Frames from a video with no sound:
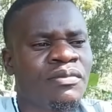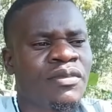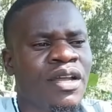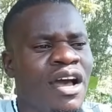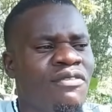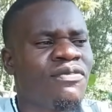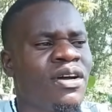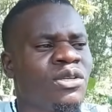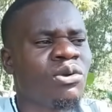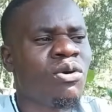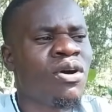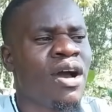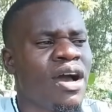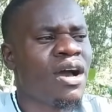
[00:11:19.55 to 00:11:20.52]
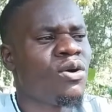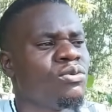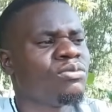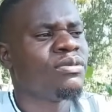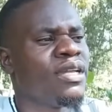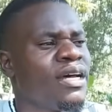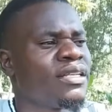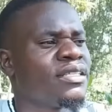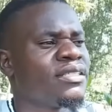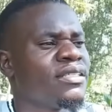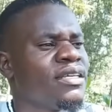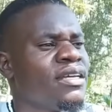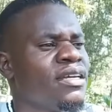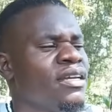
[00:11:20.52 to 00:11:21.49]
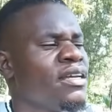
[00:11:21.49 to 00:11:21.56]
have a know-how that
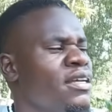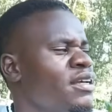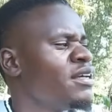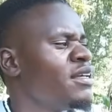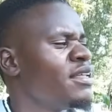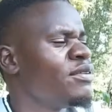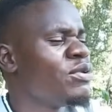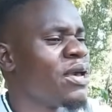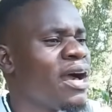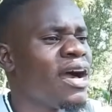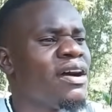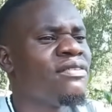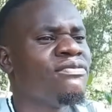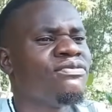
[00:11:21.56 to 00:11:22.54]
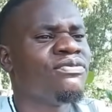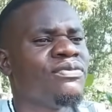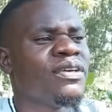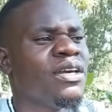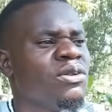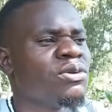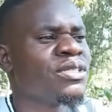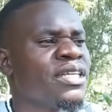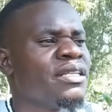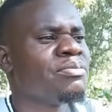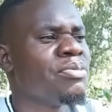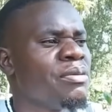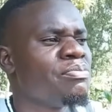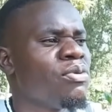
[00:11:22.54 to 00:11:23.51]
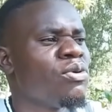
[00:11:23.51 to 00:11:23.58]
we have innocent
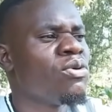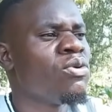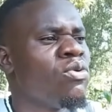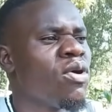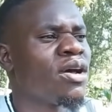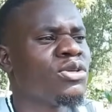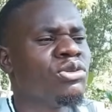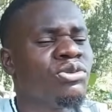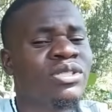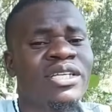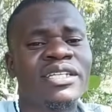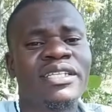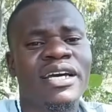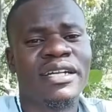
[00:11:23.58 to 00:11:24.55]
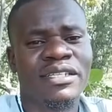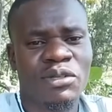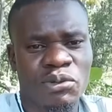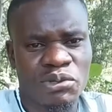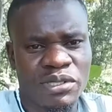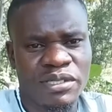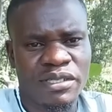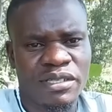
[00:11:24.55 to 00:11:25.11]
people who are using that road.